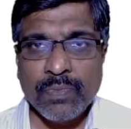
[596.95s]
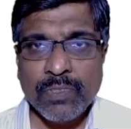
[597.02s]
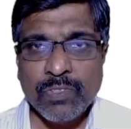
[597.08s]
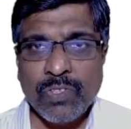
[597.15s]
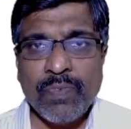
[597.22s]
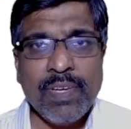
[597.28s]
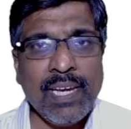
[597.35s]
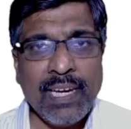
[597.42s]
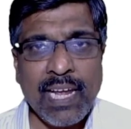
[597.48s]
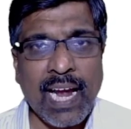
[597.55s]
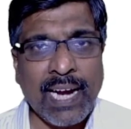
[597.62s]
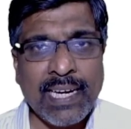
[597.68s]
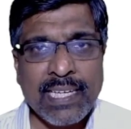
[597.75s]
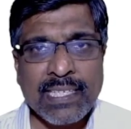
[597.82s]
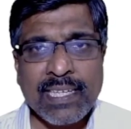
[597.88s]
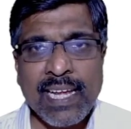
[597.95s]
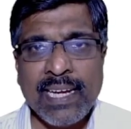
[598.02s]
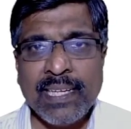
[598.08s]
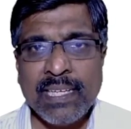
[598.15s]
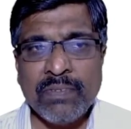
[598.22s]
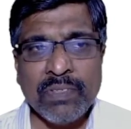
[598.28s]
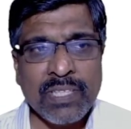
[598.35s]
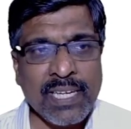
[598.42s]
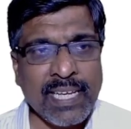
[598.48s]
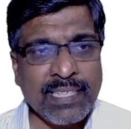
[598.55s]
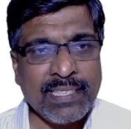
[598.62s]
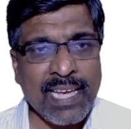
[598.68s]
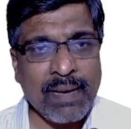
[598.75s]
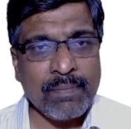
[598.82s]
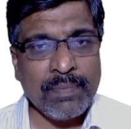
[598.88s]
So we'll understand this with an
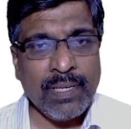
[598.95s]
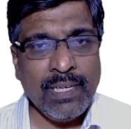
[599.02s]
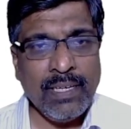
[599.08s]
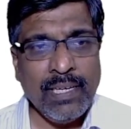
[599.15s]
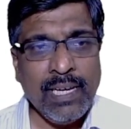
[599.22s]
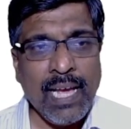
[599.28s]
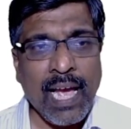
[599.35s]
example,